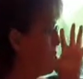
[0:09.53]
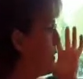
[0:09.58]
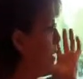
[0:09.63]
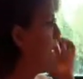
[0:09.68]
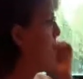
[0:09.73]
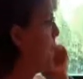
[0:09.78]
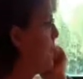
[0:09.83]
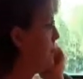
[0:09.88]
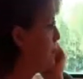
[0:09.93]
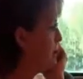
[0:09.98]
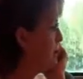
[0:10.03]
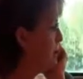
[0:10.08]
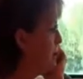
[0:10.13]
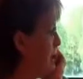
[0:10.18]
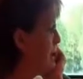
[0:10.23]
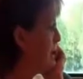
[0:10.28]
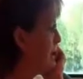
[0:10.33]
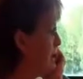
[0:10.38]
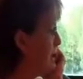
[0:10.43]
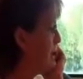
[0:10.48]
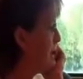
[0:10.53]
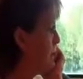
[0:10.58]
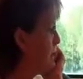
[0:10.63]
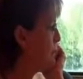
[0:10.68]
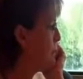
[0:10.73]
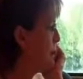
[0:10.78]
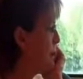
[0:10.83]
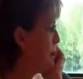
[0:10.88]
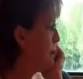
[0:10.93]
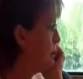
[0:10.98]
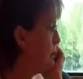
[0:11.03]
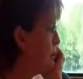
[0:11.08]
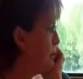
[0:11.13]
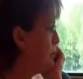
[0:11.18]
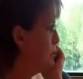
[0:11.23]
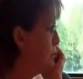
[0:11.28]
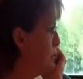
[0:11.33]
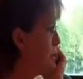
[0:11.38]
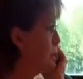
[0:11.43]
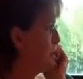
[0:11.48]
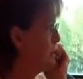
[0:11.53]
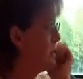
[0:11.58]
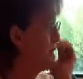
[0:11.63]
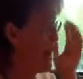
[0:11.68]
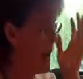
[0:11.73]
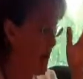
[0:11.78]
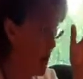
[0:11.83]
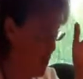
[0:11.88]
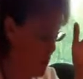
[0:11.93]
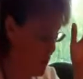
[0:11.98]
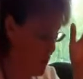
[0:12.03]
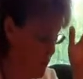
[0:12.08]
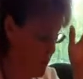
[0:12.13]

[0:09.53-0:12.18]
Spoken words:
barrage that we can use to help